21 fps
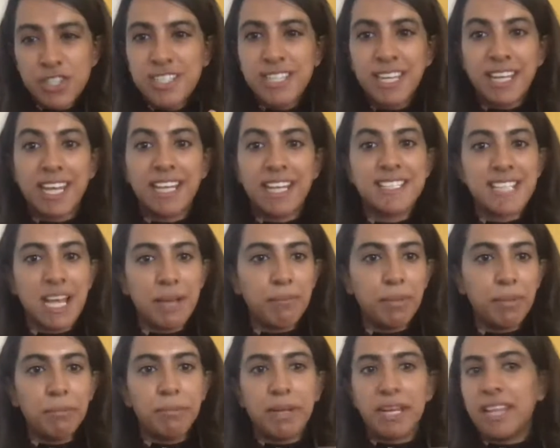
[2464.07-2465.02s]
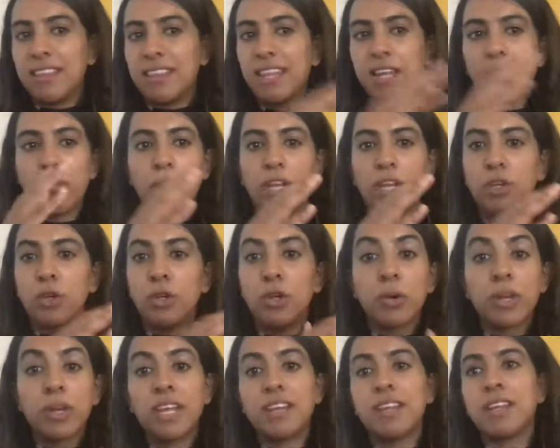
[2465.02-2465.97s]
an example, but I think when you
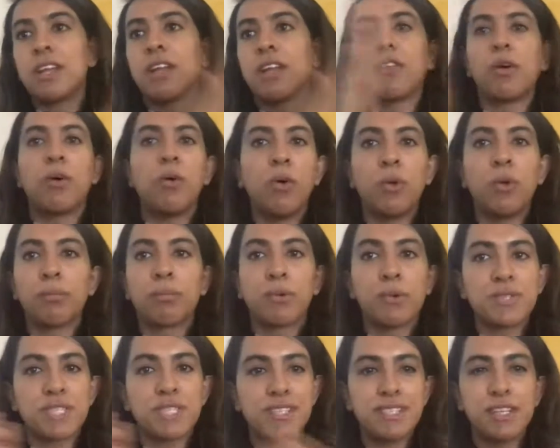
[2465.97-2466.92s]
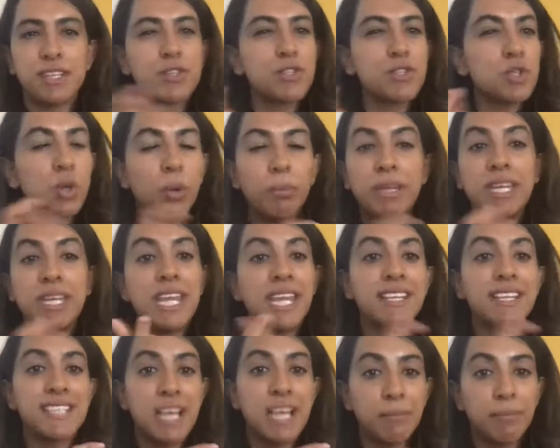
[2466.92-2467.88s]
look at it and the whole process, there's so many
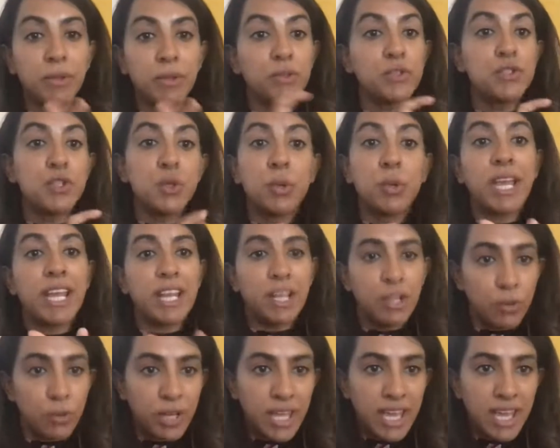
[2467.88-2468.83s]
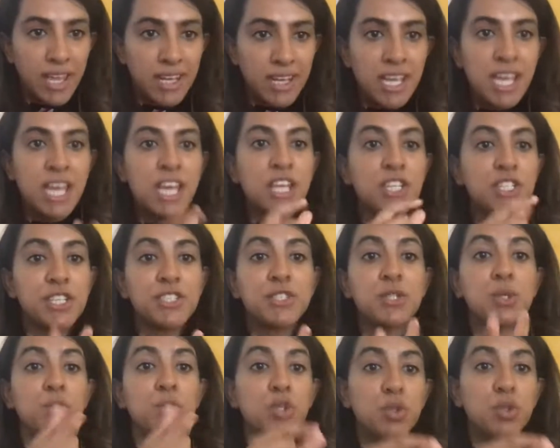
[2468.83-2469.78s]
examples you can look at just
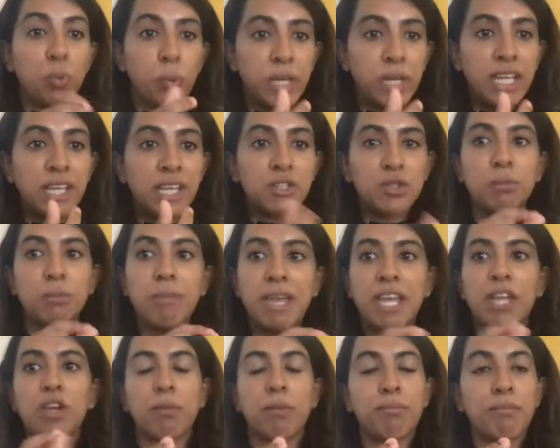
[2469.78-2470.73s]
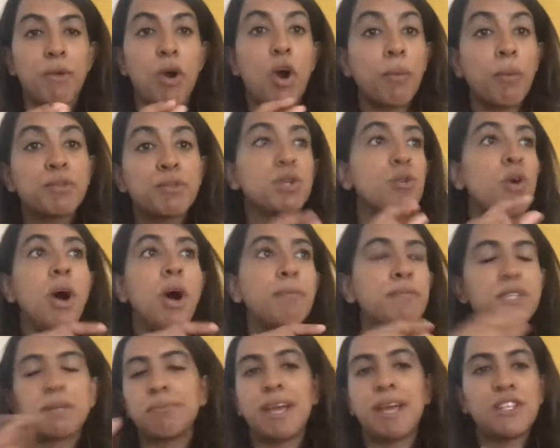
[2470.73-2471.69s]
to tweak, to make to
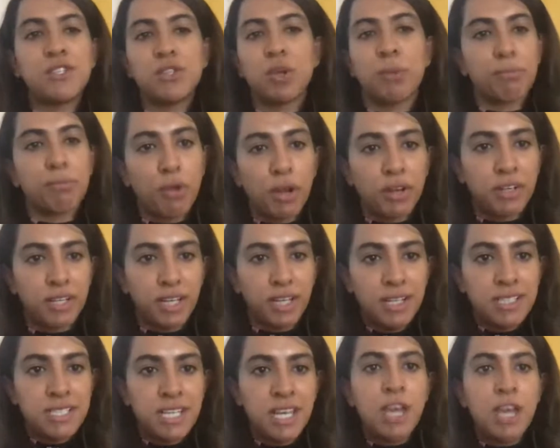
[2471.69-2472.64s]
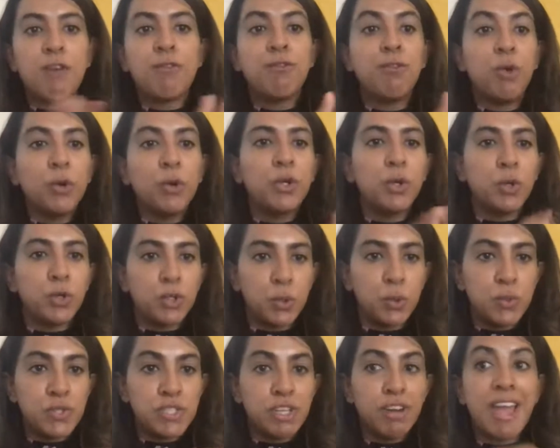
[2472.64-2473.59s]
optimize your product for your
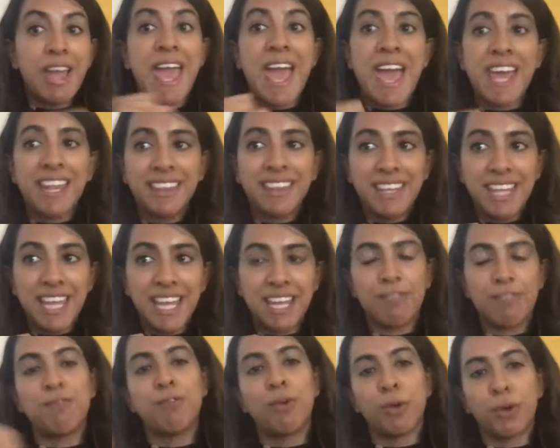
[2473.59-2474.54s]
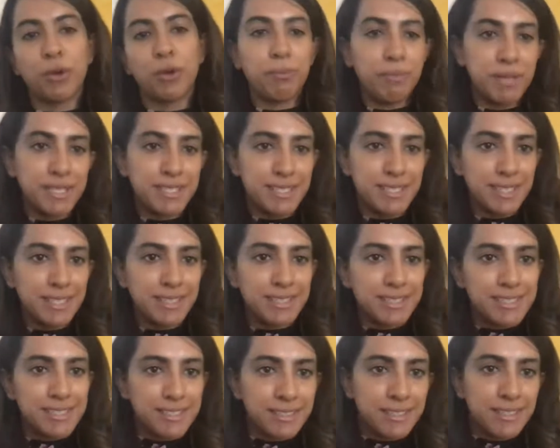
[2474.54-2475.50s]
user and then for your business.